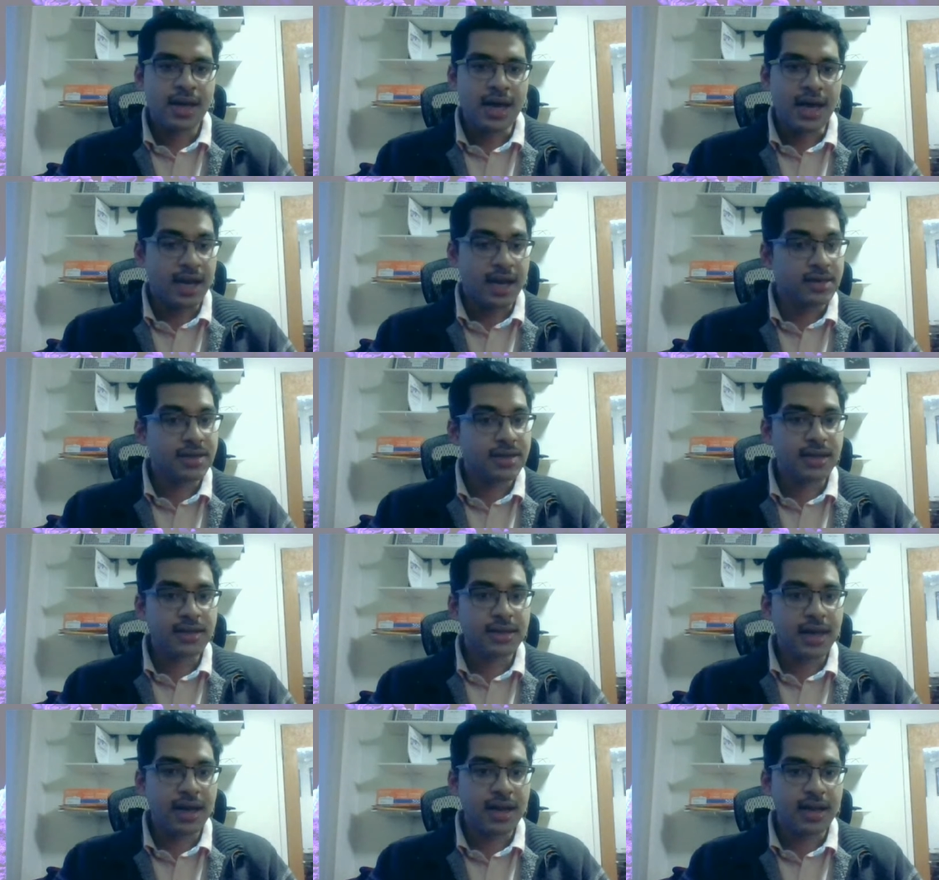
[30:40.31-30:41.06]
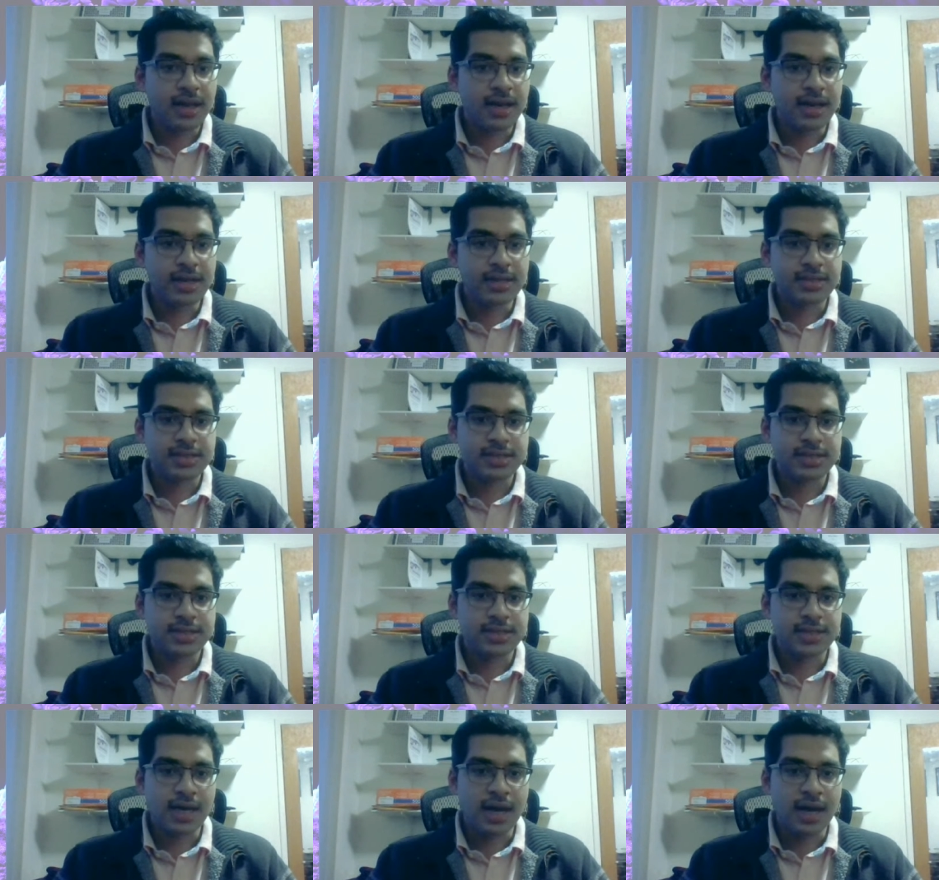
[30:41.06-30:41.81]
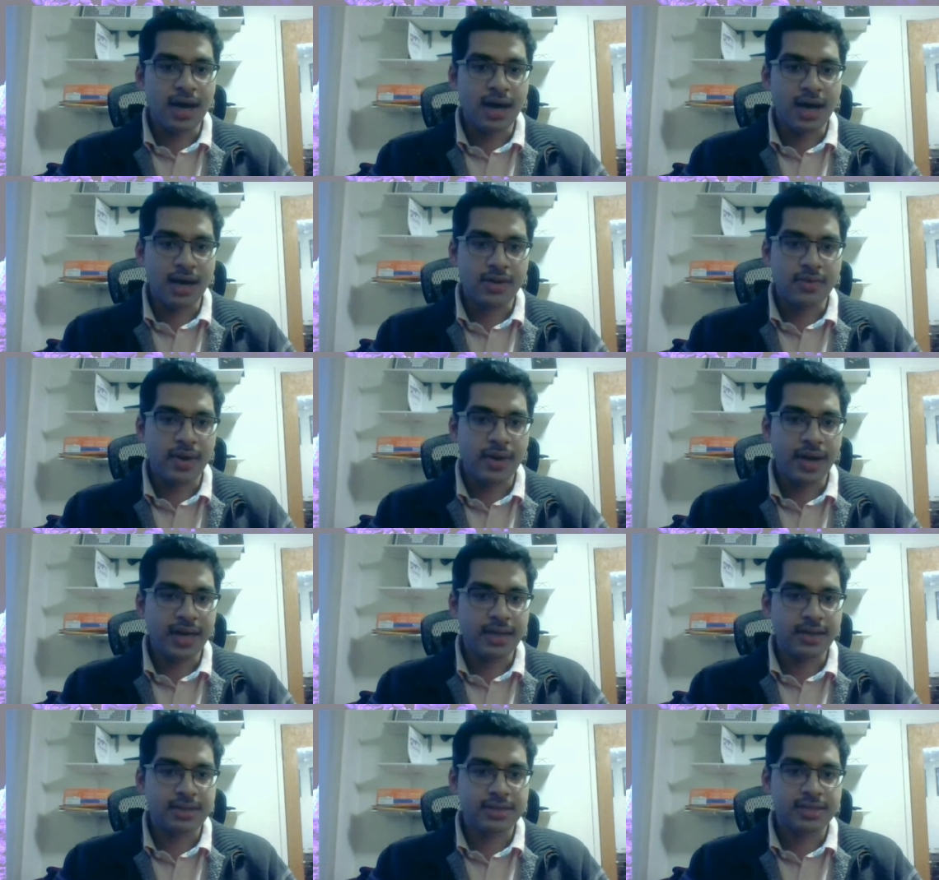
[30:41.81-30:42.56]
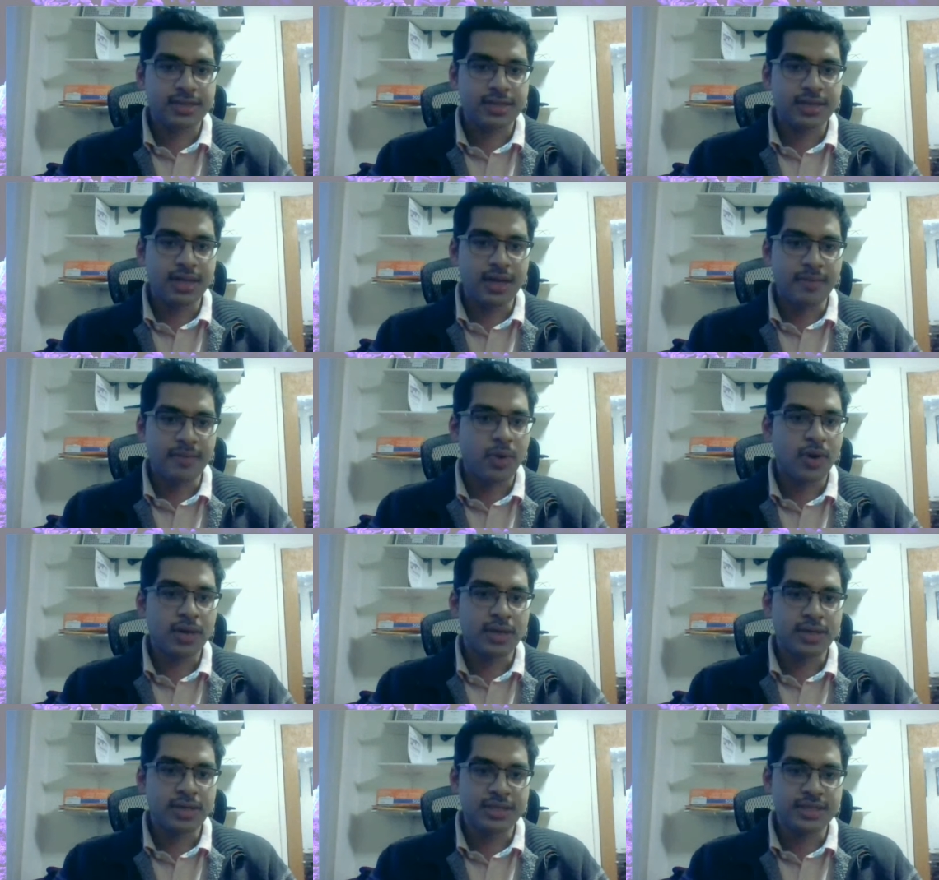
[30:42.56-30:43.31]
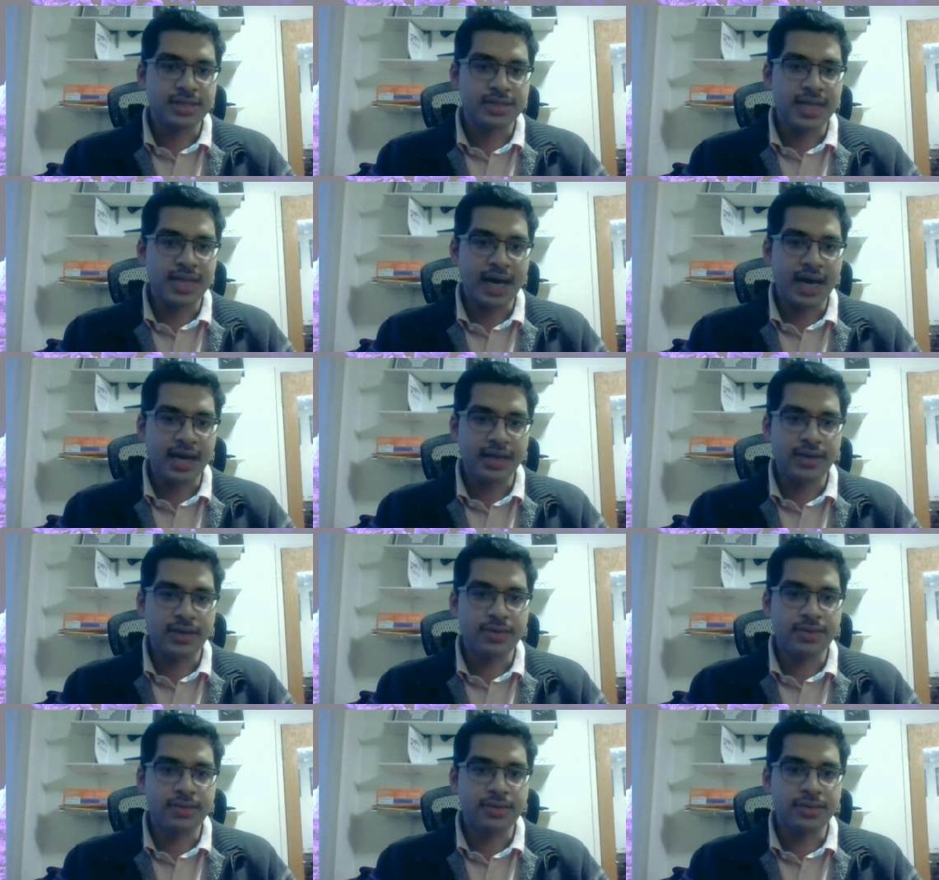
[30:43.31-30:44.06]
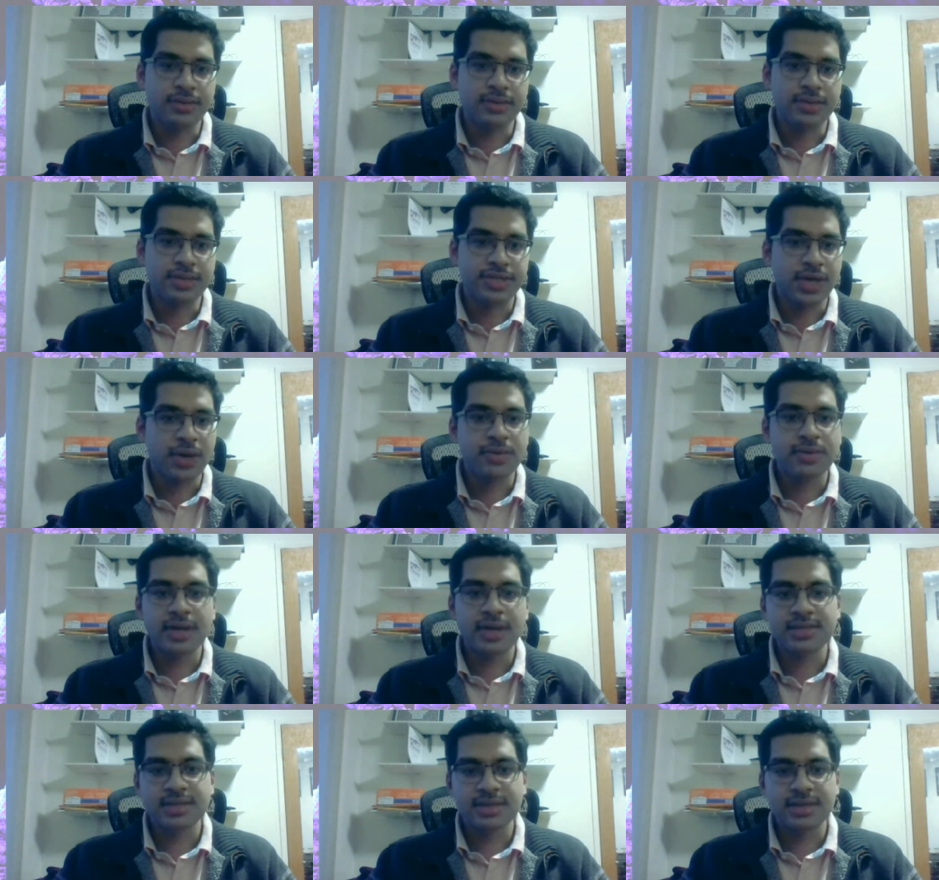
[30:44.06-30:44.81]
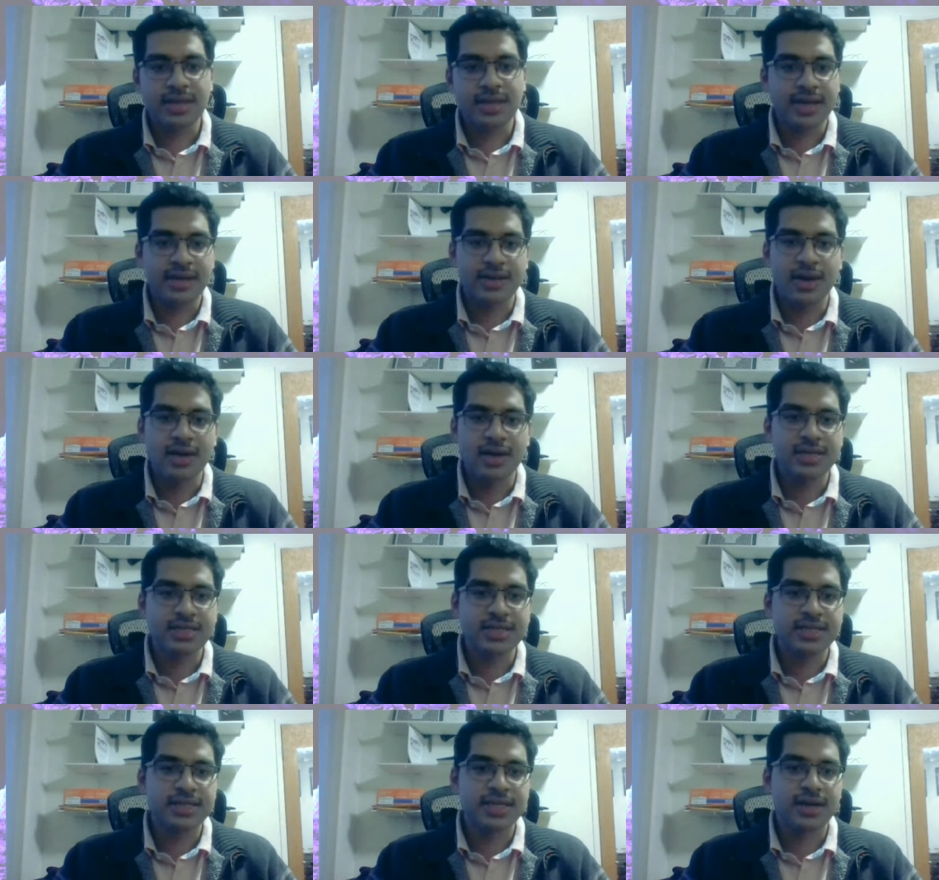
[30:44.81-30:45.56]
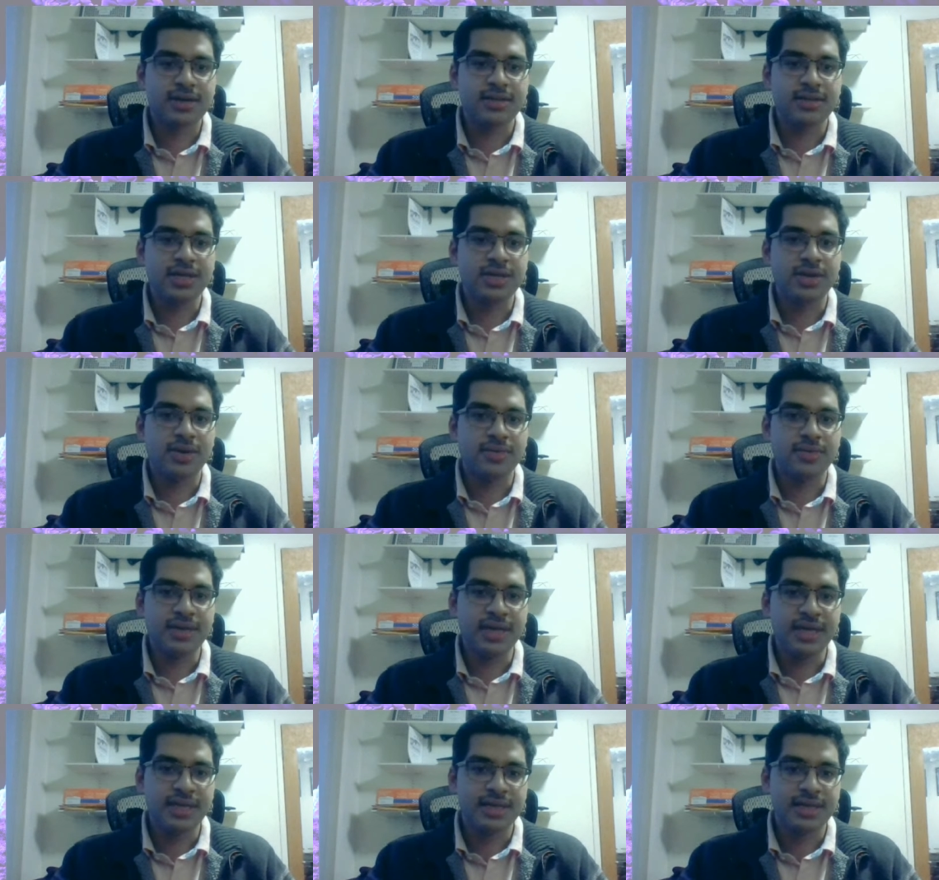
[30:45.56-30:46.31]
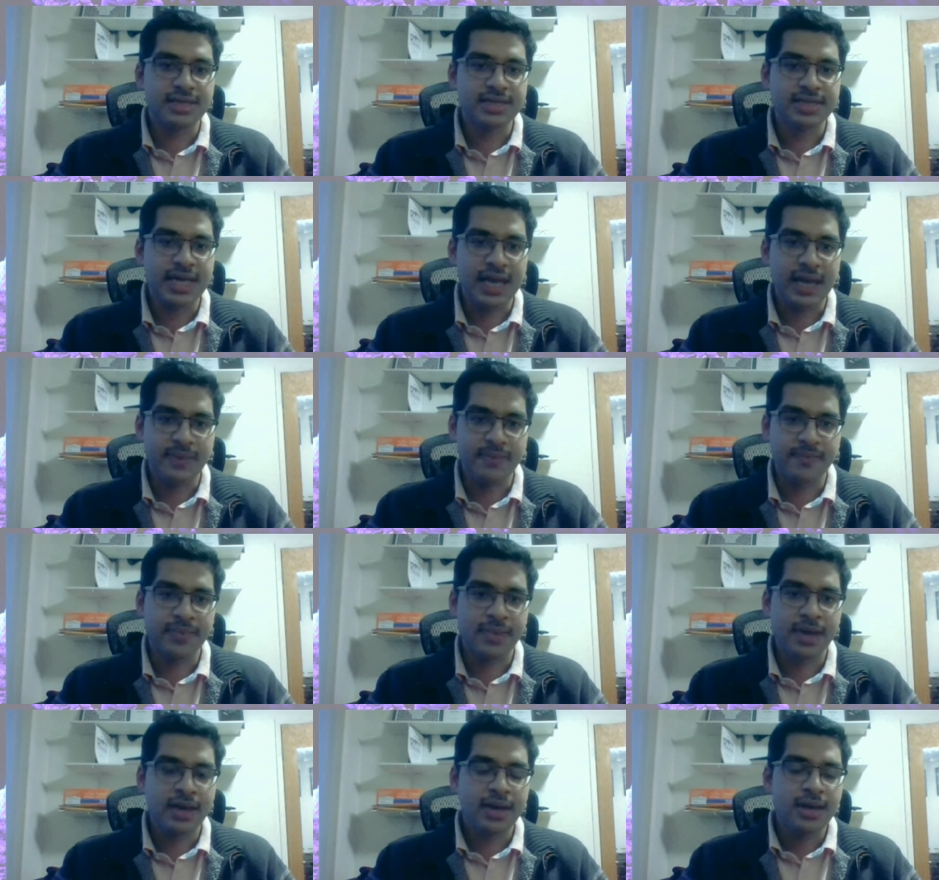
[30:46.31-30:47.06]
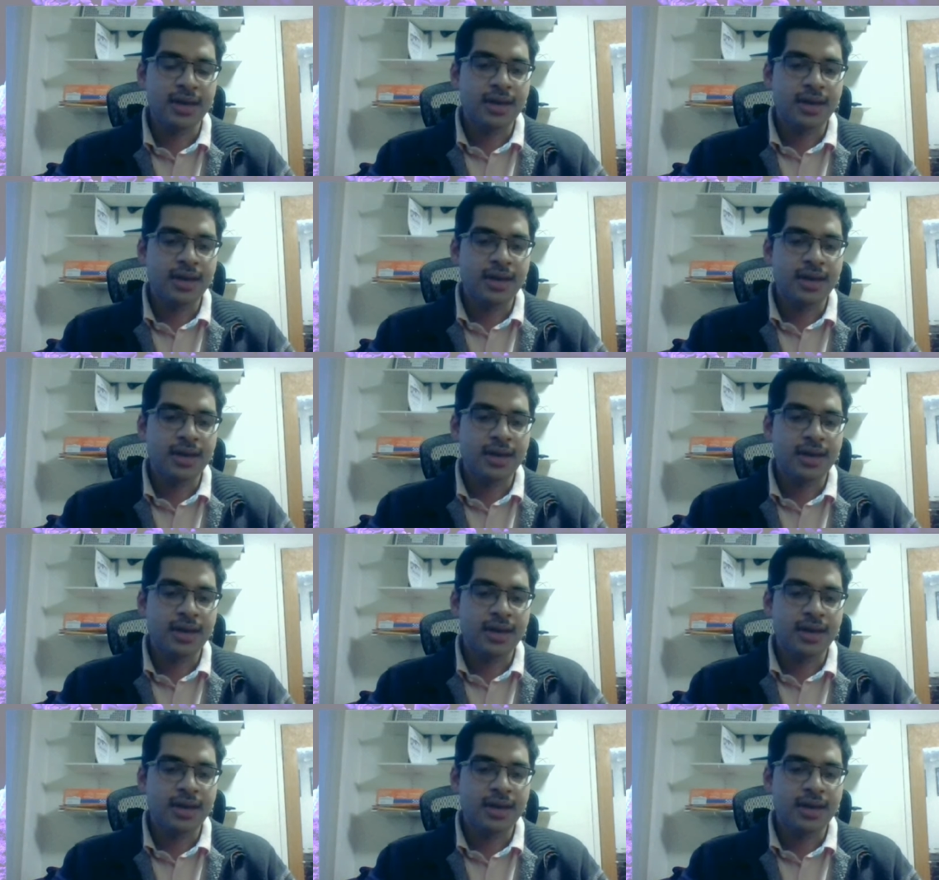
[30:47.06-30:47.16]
And I think that it's quite important that you don't like not necessarily you don't need the same,